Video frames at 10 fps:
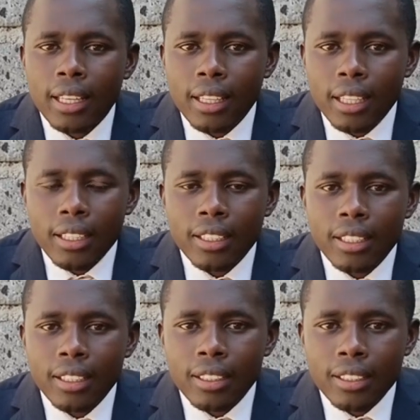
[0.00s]
then
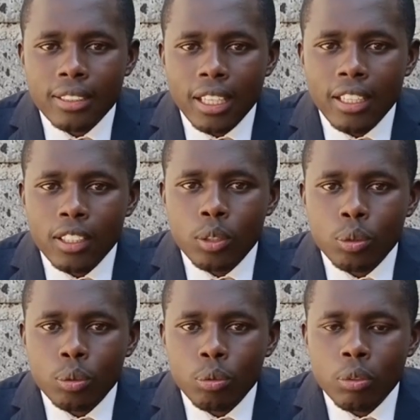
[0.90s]
he decided
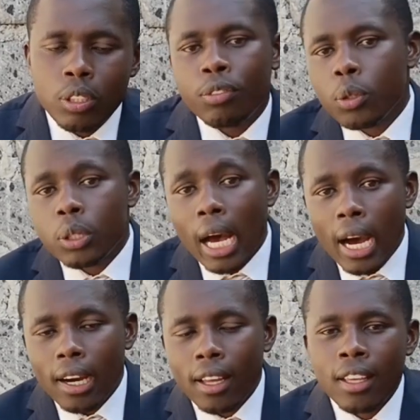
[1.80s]
to divorce
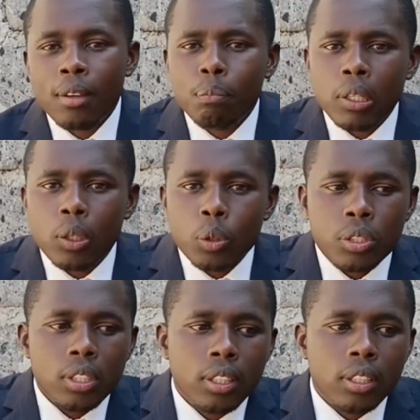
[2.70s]
her
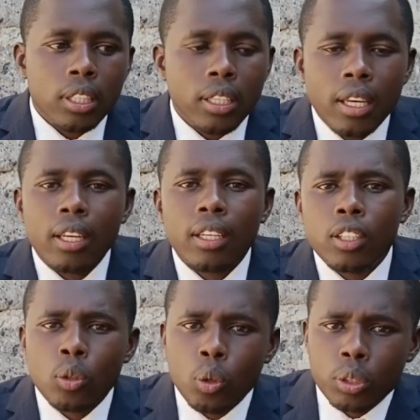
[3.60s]
because they had
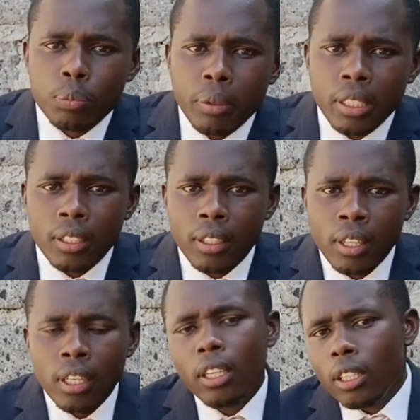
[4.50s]
not been
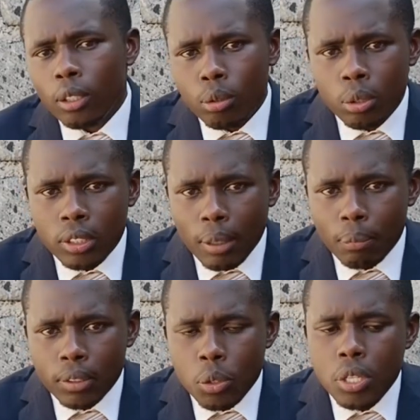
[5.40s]
in good
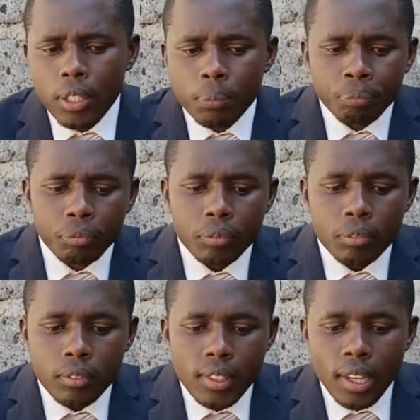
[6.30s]
terms. You see,
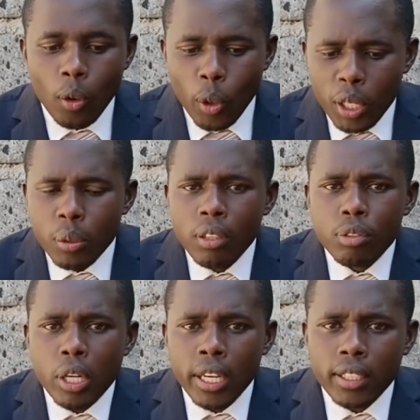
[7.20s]
when you leave
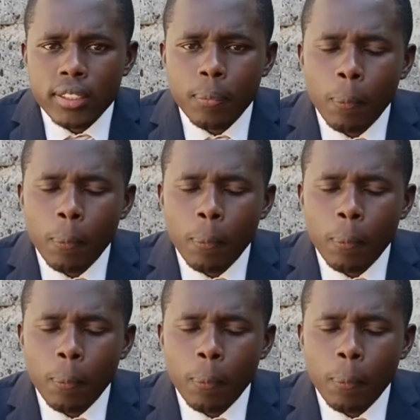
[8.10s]
your ex,